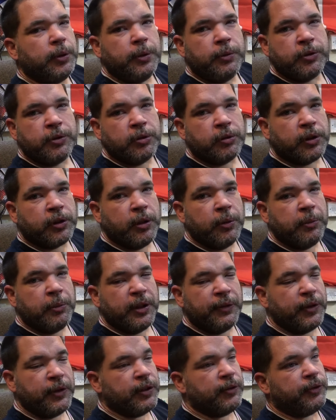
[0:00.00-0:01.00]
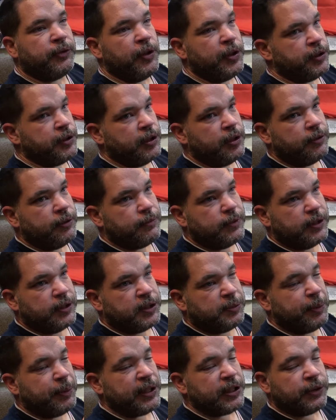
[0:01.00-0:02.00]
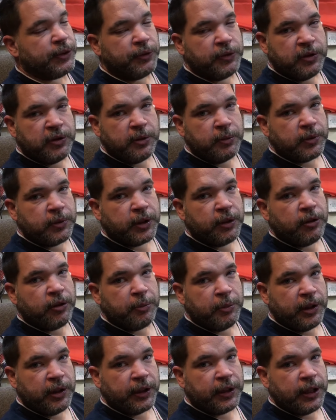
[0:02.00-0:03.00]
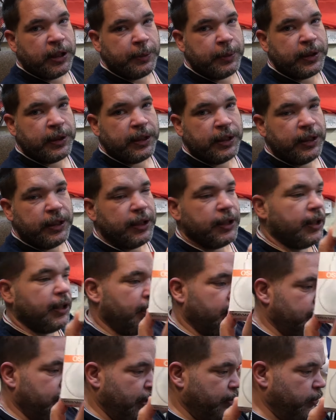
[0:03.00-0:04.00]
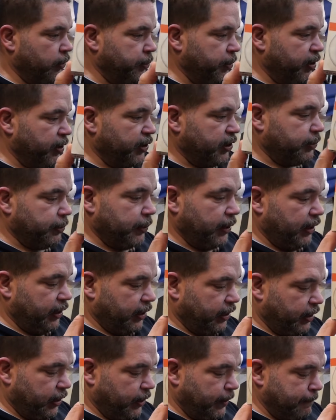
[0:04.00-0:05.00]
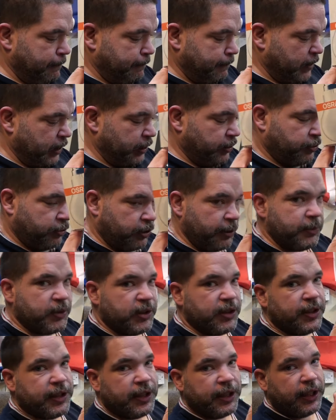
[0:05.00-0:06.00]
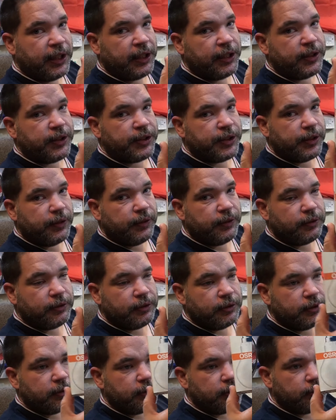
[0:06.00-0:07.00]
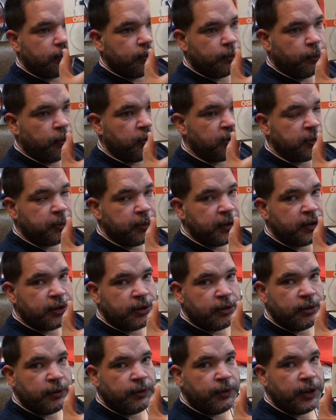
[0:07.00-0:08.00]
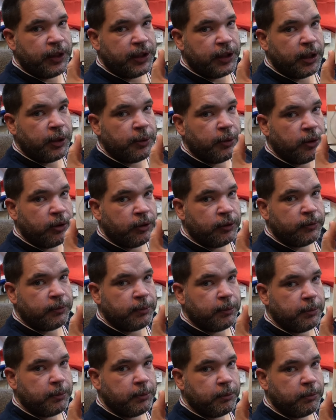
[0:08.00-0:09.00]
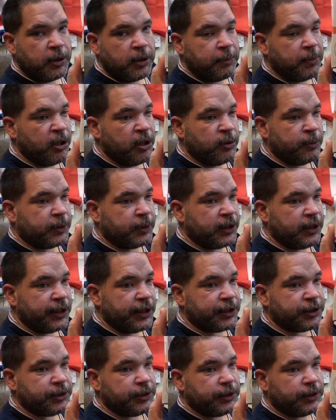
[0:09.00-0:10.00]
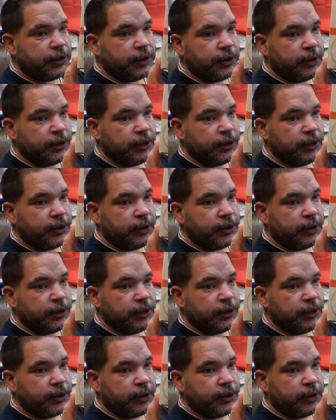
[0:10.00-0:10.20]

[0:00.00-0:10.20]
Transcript: Which will go, if I find space for it, will go in my cupboard. And that reminds me, Trims and Things wants me to do a video on my bulb collection.